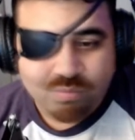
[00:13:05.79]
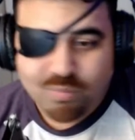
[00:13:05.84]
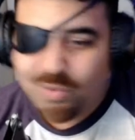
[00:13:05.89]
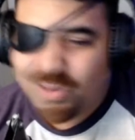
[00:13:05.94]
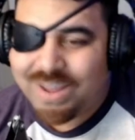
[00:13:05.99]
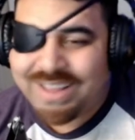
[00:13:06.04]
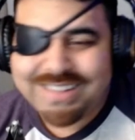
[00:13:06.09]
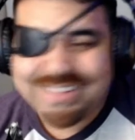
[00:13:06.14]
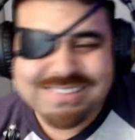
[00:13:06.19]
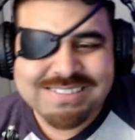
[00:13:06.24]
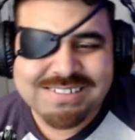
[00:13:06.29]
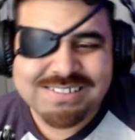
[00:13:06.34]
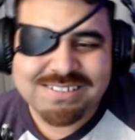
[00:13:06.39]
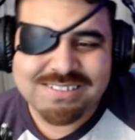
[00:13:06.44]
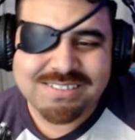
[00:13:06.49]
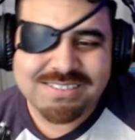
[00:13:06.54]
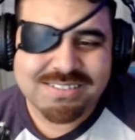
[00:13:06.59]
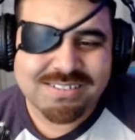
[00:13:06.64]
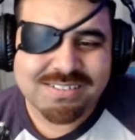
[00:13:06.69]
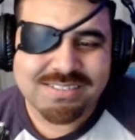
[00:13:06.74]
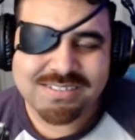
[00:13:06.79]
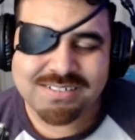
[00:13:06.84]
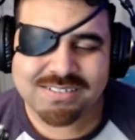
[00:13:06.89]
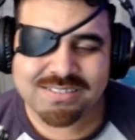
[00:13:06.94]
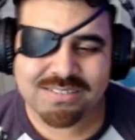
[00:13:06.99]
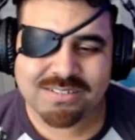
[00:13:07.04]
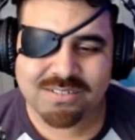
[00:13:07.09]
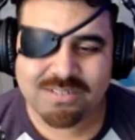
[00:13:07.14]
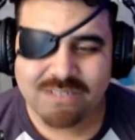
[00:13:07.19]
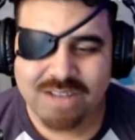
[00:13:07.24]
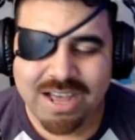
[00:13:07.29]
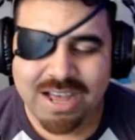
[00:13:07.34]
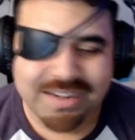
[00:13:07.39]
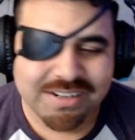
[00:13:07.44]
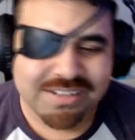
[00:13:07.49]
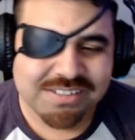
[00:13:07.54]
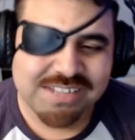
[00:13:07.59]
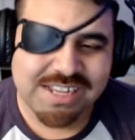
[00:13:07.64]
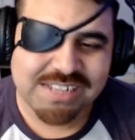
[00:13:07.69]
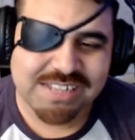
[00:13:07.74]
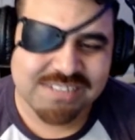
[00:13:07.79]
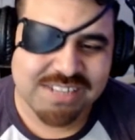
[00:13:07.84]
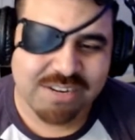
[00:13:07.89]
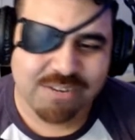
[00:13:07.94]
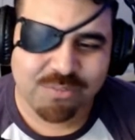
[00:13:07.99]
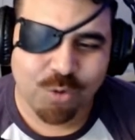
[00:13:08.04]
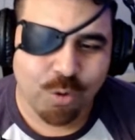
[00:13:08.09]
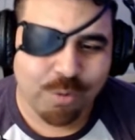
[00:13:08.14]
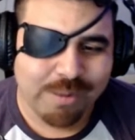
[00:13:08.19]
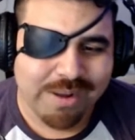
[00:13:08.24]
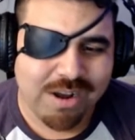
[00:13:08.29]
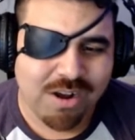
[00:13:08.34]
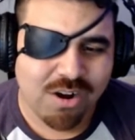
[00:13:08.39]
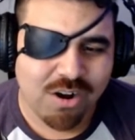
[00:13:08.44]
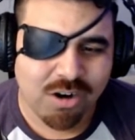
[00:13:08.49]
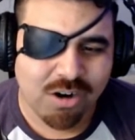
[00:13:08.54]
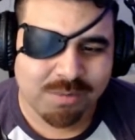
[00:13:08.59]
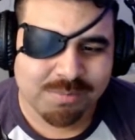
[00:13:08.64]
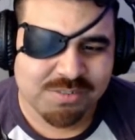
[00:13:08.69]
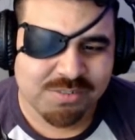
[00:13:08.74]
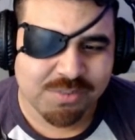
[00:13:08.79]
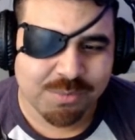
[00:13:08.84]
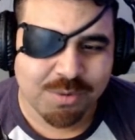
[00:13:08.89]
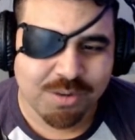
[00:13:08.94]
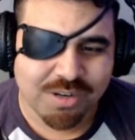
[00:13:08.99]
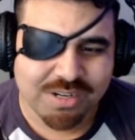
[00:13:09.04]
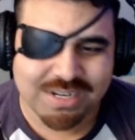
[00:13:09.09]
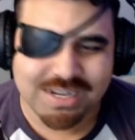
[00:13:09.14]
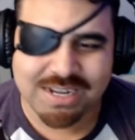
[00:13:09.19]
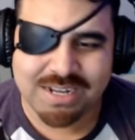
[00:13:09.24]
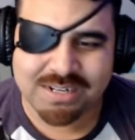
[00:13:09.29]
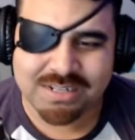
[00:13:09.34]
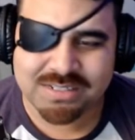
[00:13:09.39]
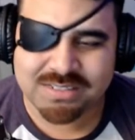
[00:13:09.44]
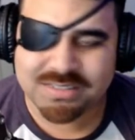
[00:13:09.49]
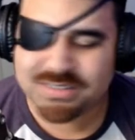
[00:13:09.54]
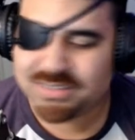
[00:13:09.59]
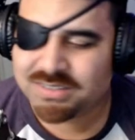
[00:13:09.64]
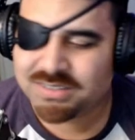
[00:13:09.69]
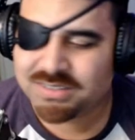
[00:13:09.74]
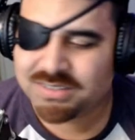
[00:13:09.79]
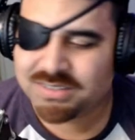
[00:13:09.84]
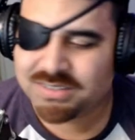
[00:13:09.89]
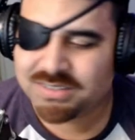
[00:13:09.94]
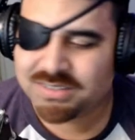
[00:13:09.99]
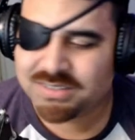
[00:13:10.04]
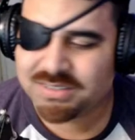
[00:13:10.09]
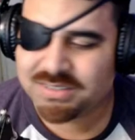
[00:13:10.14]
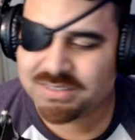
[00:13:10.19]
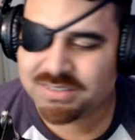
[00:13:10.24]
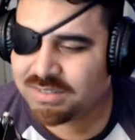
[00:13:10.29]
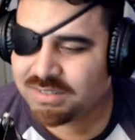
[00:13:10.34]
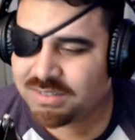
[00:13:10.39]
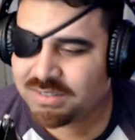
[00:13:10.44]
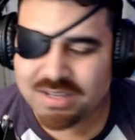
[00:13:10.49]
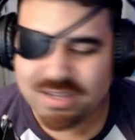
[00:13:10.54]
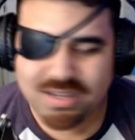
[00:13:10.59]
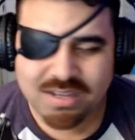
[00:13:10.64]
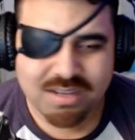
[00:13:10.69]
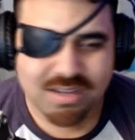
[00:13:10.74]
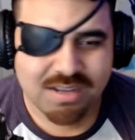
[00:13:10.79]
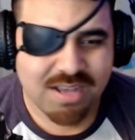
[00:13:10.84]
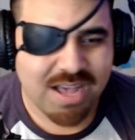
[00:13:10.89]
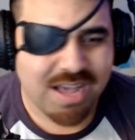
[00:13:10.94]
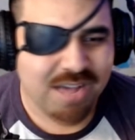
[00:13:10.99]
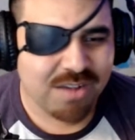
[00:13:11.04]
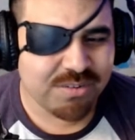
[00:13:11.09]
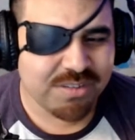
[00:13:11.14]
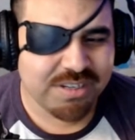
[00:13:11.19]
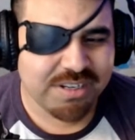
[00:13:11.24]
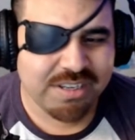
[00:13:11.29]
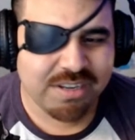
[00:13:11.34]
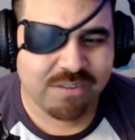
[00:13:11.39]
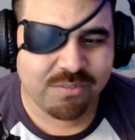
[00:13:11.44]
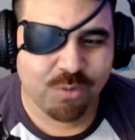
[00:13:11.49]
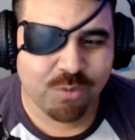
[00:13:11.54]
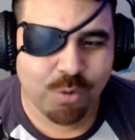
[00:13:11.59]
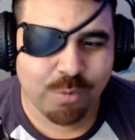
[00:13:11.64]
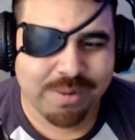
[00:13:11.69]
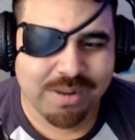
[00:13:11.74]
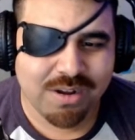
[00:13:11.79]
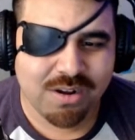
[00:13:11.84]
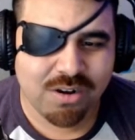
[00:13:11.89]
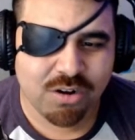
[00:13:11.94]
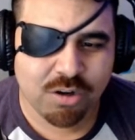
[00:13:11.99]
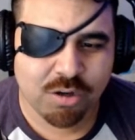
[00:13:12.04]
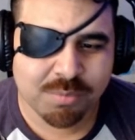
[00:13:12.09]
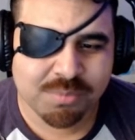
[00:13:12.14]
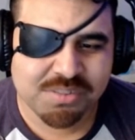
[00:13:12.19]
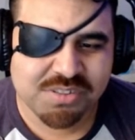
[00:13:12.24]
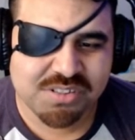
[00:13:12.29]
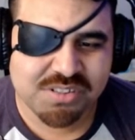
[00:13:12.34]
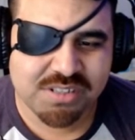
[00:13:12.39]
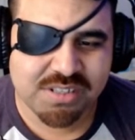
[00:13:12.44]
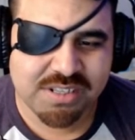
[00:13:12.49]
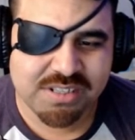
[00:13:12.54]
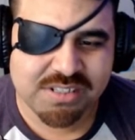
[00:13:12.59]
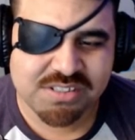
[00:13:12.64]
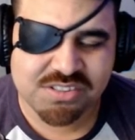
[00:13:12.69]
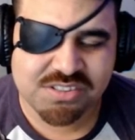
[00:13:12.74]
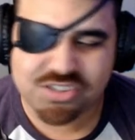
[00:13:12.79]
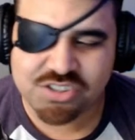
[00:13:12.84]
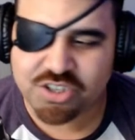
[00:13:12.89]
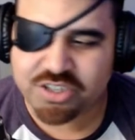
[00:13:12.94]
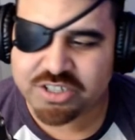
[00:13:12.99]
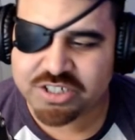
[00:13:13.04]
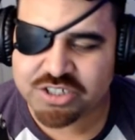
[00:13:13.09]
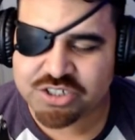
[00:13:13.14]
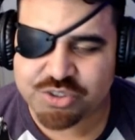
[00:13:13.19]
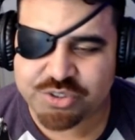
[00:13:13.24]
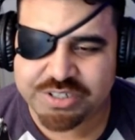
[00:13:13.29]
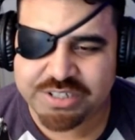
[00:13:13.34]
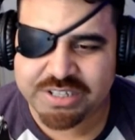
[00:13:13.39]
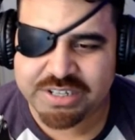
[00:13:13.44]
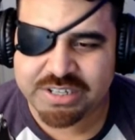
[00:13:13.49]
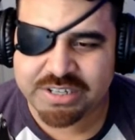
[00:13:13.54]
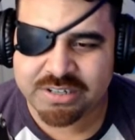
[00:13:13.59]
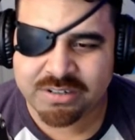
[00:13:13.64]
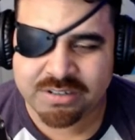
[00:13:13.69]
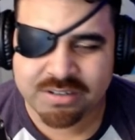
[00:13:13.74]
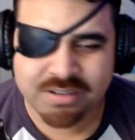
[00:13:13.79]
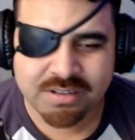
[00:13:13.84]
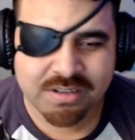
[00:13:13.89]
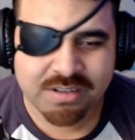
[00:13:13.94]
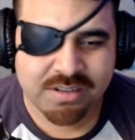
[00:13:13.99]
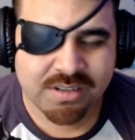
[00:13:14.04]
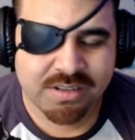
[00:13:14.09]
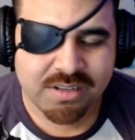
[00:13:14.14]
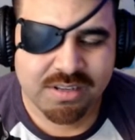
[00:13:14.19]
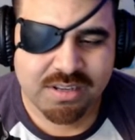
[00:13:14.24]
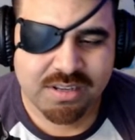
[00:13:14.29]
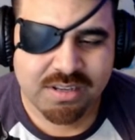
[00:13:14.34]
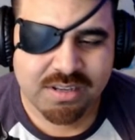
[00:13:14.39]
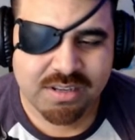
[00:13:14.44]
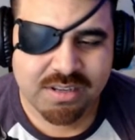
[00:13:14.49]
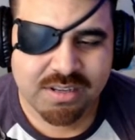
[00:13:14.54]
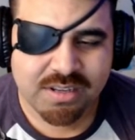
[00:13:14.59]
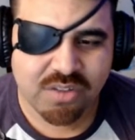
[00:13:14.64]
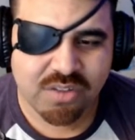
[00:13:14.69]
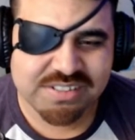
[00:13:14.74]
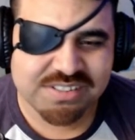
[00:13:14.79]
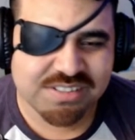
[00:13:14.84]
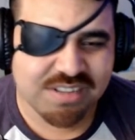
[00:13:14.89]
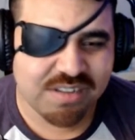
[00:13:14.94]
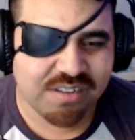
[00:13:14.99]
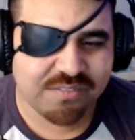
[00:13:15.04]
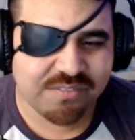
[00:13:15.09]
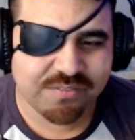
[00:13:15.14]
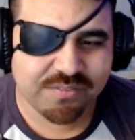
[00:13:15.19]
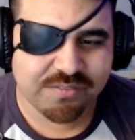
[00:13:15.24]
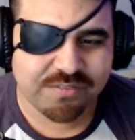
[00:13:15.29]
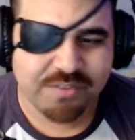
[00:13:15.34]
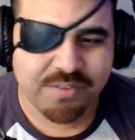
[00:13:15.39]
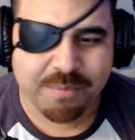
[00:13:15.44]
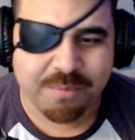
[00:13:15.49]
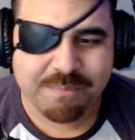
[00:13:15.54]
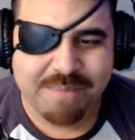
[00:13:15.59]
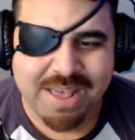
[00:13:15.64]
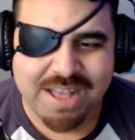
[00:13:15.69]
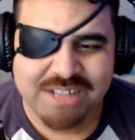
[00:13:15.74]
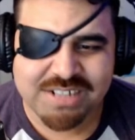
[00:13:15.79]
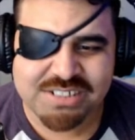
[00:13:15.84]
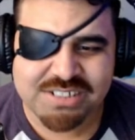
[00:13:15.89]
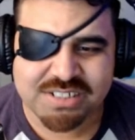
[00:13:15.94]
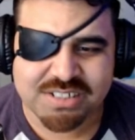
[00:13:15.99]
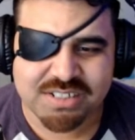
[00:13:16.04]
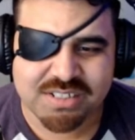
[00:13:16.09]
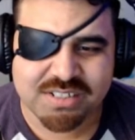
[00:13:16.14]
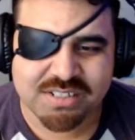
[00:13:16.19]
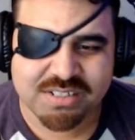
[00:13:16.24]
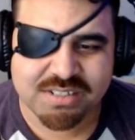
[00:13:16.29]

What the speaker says: What? How did Jazz get robot arms from Arcana? How did he get robot arms and circuitry and all this stuff from Magic?